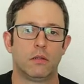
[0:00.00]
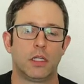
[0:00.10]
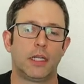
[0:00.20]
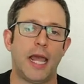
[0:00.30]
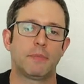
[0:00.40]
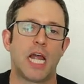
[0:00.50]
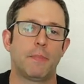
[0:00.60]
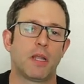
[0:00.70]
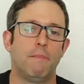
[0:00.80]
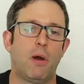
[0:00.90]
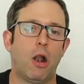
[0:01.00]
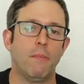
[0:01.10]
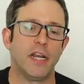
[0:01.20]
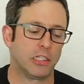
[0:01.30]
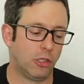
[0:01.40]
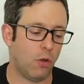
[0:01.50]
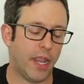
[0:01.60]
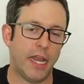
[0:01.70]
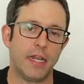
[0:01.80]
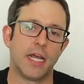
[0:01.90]
The laptop compartment is
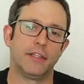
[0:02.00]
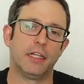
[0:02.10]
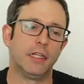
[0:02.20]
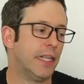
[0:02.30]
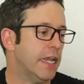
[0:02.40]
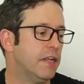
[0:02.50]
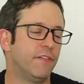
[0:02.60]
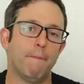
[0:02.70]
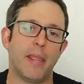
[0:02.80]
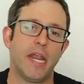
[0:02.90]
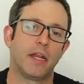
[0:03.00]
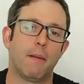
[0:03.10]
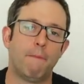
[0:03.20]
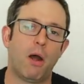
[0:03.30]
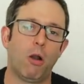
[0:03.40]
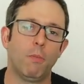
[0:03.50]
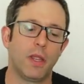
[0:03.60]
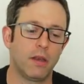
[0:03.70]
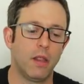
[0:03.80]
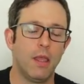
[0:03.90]
located on the lid of the main
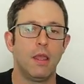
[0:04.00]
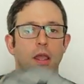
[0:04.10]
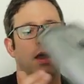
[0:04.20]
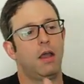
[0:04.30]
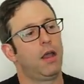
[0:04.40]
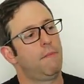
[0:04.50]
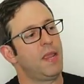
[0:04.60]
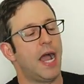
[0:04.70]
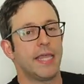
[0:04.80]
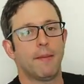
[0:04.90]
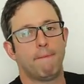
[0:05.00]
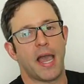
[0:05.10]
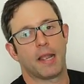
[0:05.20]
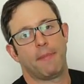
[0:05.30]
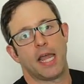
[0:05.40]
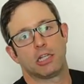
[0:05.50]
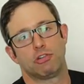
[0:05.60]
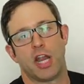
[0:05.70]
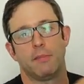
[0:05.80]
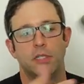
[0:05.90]
compartment behind the backpack
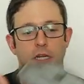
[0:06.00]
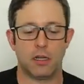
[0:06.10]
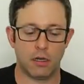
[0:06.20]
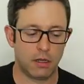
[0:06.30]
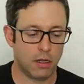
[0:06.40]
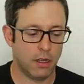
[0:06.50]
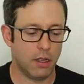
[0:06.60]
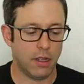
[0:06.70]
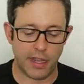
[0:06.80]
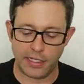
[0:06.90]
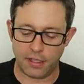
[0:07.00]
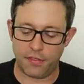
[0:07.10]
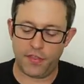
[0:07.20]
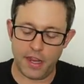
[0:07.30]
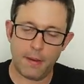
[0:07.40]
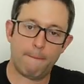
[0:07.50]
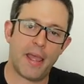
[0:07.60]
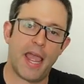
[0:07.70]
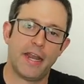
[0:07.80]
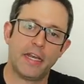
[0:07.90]
straps here. It's a thin
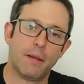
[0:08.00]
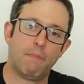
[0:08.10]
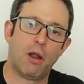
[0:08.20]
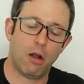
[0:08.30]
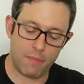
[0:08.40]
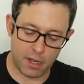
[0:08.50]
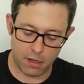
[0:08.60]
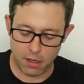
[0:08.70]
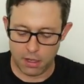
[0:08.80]
padded compartment